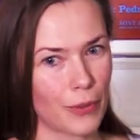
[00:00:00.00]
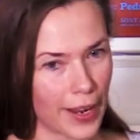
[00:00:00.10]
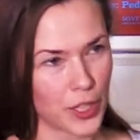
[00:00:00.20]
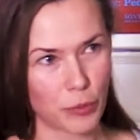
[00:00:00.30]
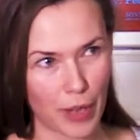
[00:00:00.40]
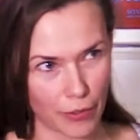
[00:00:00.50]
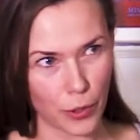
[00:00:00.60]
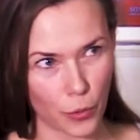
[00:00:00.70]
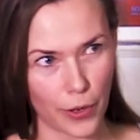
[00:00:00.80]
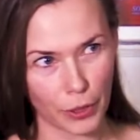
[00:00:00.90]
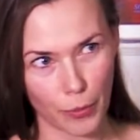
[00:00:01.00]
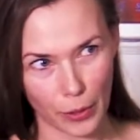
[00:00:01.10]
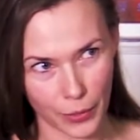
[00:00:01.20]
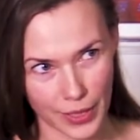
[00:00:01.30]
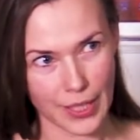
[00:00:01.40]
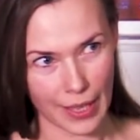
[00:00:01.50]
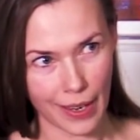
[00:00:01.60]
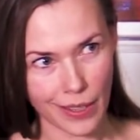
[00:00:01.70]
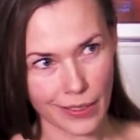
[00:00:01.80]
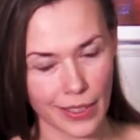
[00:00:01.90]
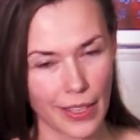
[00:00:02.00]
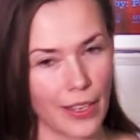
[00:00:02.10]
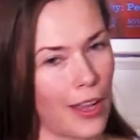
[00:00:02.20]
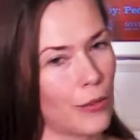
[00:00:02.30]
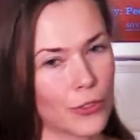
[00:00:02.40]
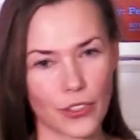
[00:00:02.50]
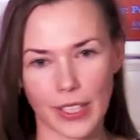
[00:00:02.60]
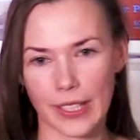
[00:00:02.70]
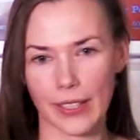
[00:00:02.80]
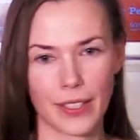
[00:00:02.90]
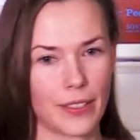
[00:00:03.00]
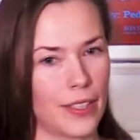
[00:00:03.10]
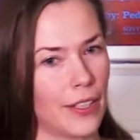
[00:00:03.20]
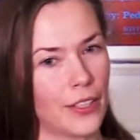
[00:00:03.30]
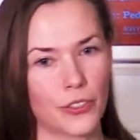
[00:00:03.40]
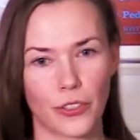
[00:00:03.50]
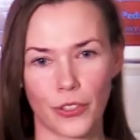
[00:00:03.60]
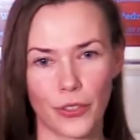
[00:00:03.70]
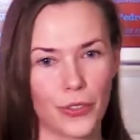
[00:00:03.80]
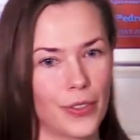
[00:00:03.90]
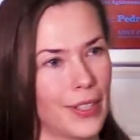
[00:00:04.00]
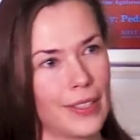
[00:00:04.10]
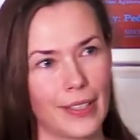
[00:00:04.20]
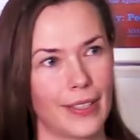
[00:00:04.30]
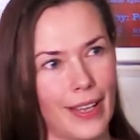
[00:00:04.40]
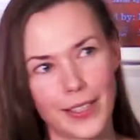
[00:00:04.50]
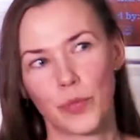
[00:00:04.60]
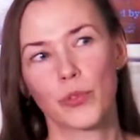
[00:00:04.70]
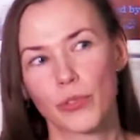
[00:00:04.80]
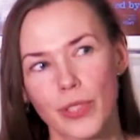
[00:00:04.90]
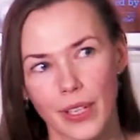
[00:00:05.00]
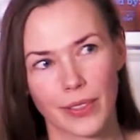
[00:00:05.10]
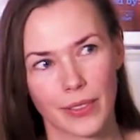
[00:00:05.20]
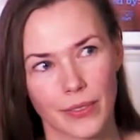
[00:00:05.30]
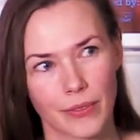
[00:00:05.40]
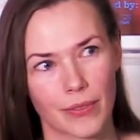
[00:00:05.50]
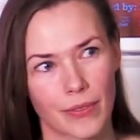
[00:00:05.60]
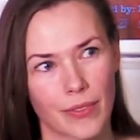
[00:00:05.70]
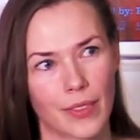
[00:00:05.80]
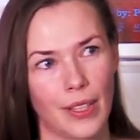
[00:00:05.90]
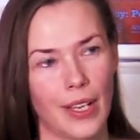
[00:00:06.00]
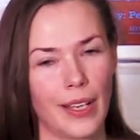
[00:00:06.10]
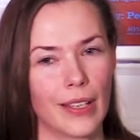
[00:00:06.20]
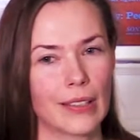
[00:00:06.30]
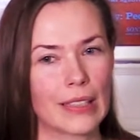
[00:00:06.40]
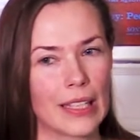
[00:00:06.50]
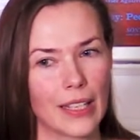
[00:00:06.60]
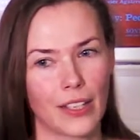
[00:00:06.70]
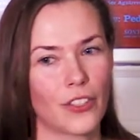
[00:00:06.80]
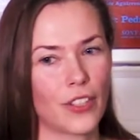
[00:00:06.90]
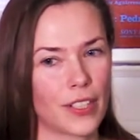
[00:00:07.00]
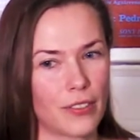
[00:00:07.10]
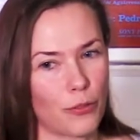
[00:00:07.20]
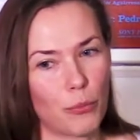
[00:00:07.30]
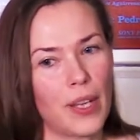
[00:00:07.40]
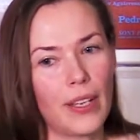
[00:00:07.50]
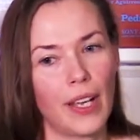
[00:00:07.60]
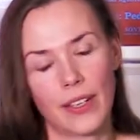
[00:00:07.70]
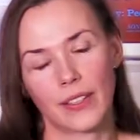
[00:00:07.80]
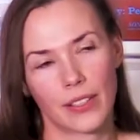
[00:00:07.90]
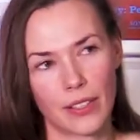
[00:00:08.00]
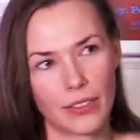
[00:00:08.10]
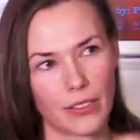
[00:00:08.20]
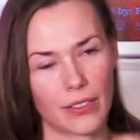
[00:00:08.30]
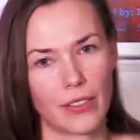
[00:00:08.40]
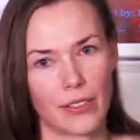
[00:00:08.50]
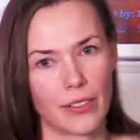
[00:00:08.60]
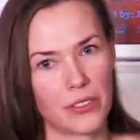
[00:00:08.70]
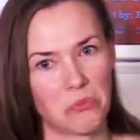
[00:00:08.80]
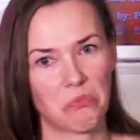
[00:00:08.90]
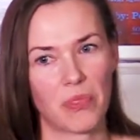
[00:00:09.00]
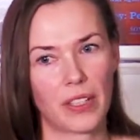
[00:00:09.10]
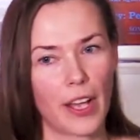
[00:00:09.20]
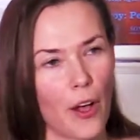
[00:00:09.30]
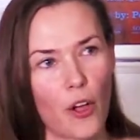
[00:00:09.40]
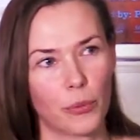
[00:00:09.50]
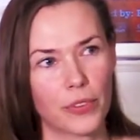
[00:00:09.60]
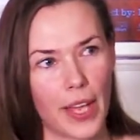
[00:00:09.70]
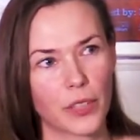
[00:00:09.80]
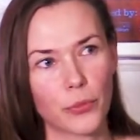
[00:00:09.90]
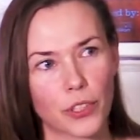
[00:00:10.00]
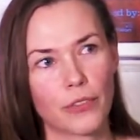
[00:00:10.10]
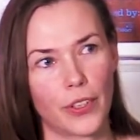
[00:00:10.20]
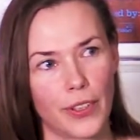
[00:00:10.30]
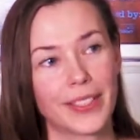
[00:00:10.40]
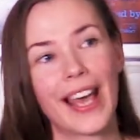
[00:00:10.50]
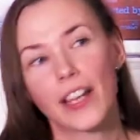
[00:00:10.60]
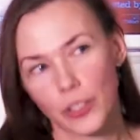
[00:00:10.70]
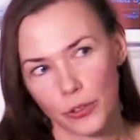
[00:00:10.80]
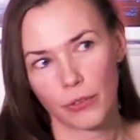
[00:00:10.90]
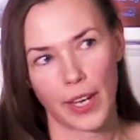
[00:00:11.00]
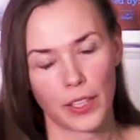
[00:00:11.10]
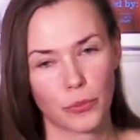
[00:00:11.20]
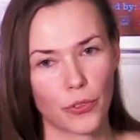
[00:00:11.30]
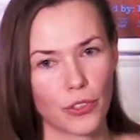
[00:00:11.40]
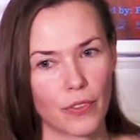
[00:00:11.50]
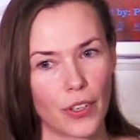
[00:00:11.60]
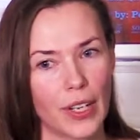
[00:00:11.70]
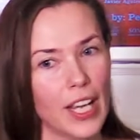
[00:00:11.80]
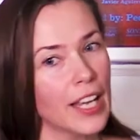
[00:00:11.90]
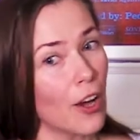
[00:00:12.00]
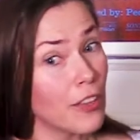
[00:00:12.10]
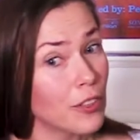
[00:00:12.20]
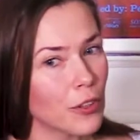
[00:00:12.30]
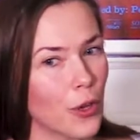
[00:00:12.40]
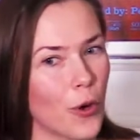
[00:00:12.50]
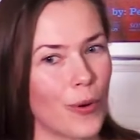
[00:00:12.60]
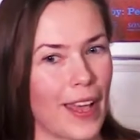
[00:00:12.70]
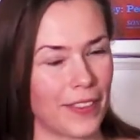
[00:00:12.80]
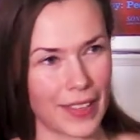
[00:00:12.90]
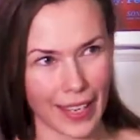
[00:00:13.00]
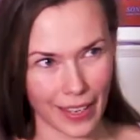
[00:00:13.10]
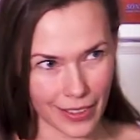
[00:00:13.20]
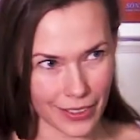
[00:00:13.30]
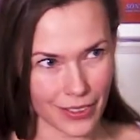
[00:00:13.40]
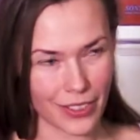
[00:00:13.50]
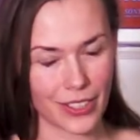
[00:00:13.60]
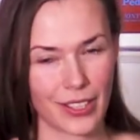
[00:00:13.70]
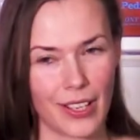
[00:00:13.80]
grasp every word that was said. I was just listening it to as a music. And just for me, yes, it helped the atmosphere, it added to the atmosphere. Even though at the end,